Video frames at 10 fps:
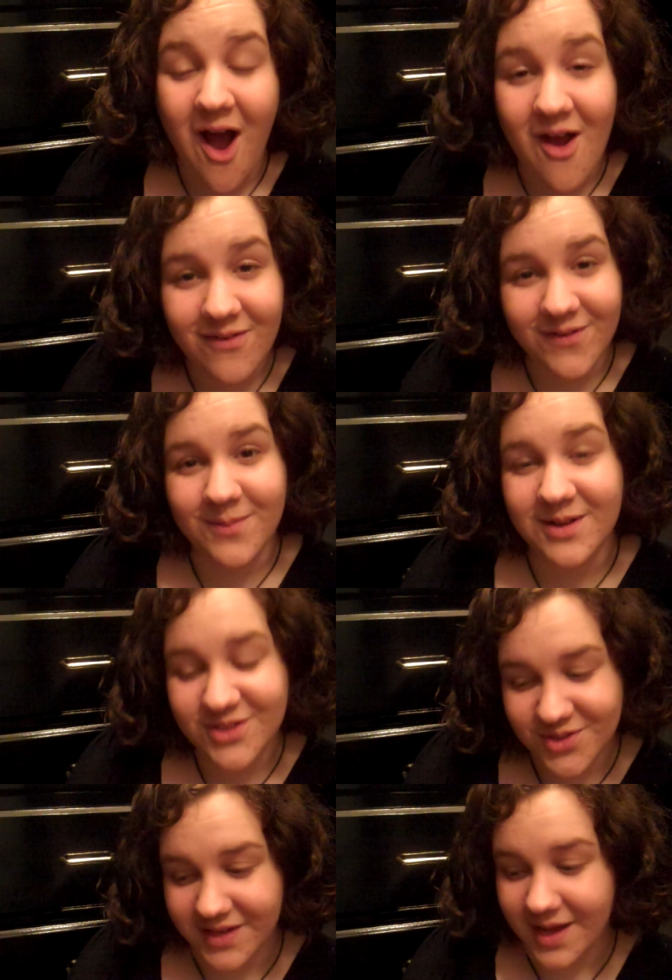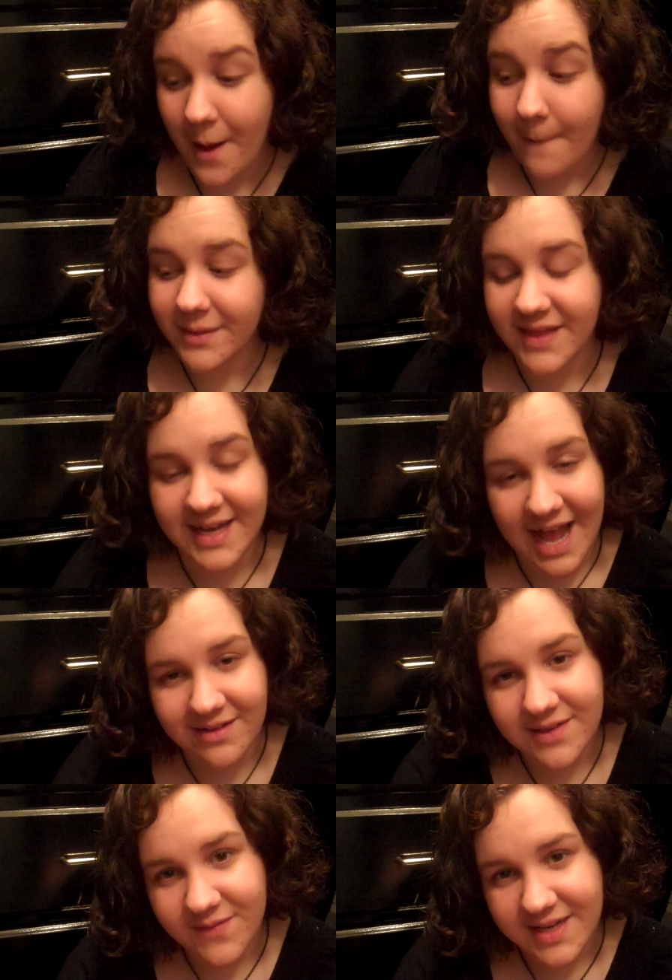are from Australia, but they now
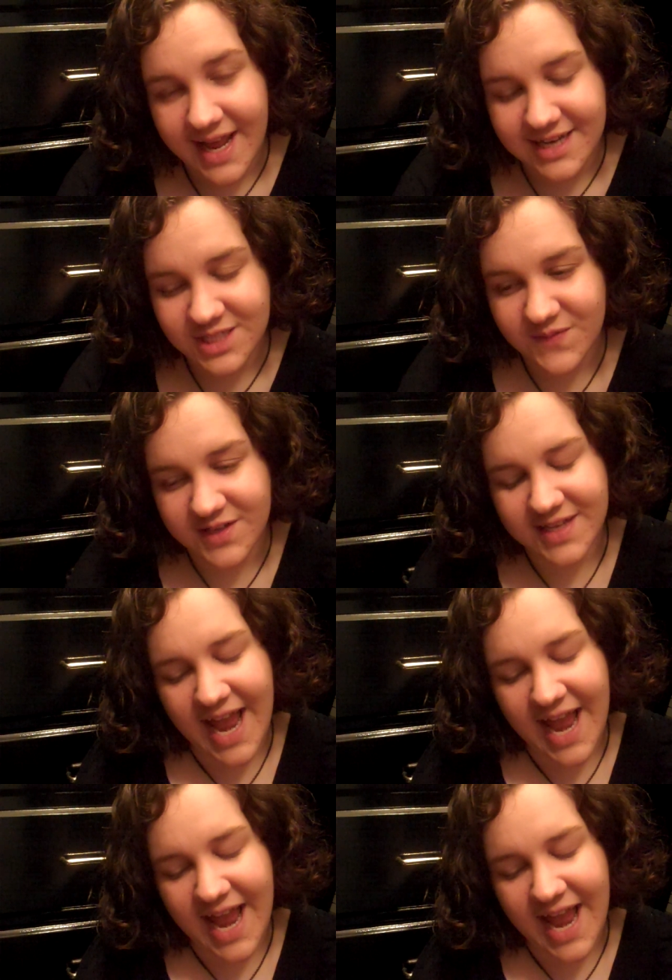live in Nashville,